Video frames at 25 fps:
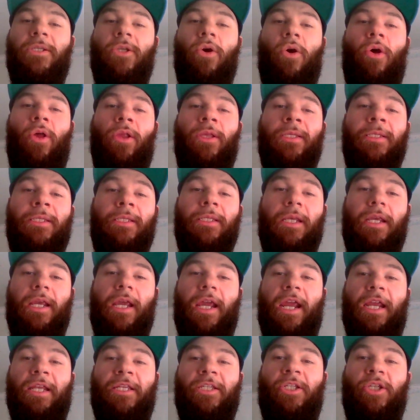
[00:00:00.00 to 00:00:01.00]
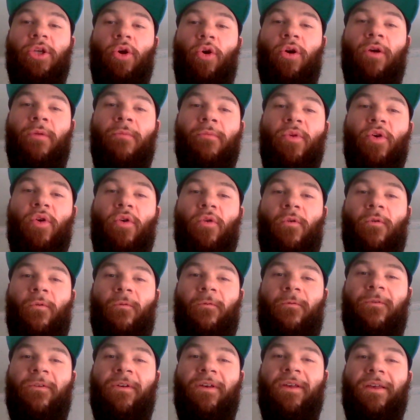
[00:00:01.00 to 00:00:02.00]
Colts, it's your
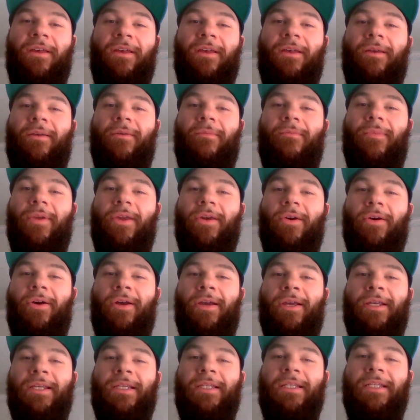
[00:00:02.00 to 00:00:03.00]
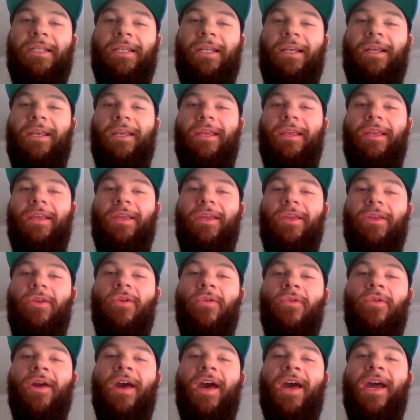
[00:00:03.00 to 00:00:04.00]
move. Because
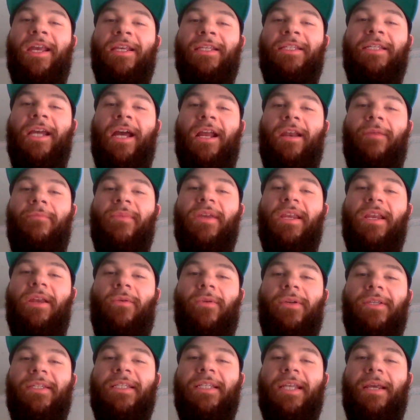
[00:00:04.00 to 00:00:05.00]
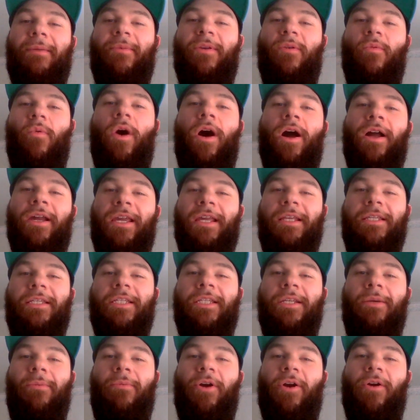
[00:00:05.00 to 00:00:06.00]
you guys got a meeting with Sammy
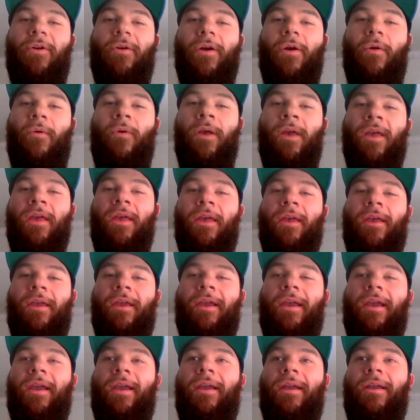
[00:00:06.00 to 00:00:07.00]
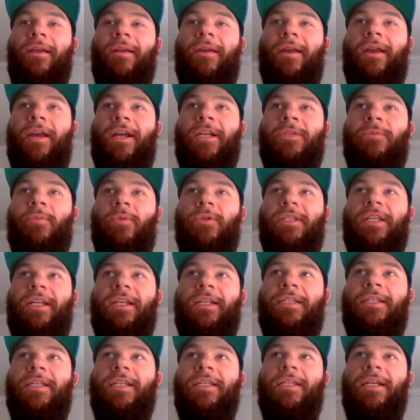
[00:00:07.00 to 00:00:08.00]
Watkins tomorrow. As for
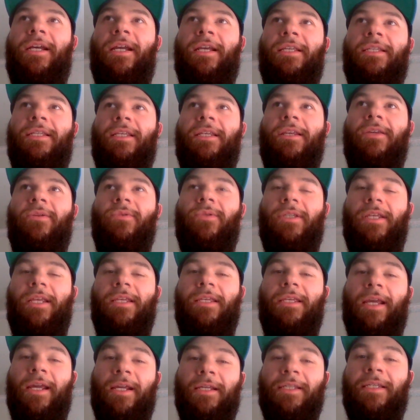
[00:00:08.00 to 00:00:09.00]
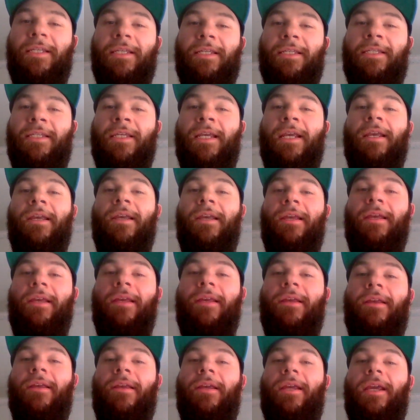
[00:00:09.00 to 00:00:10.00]
Tennessee Titans and Houston Texans,
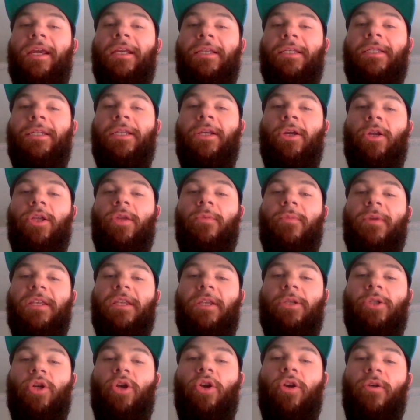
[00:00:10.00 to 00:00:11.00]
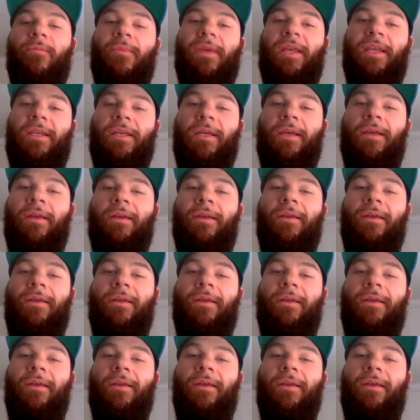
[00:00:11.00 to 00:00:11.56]
it's still to be determined